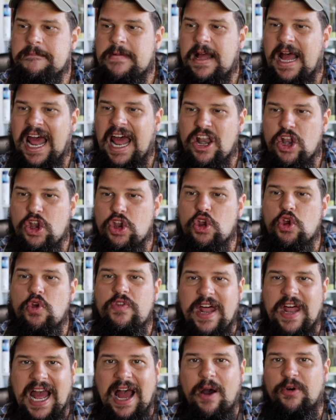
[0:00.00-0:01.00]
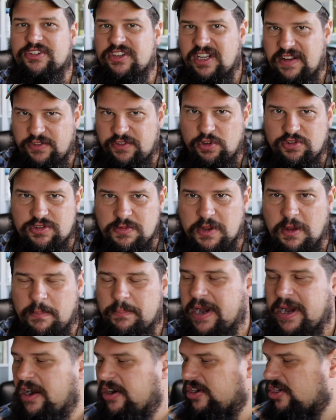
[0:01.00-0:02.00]
I knew that I was going to have to do some
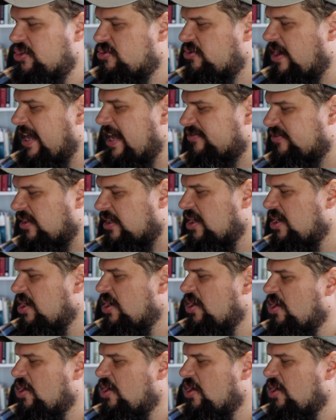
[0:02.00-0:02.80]
compare and contrasting.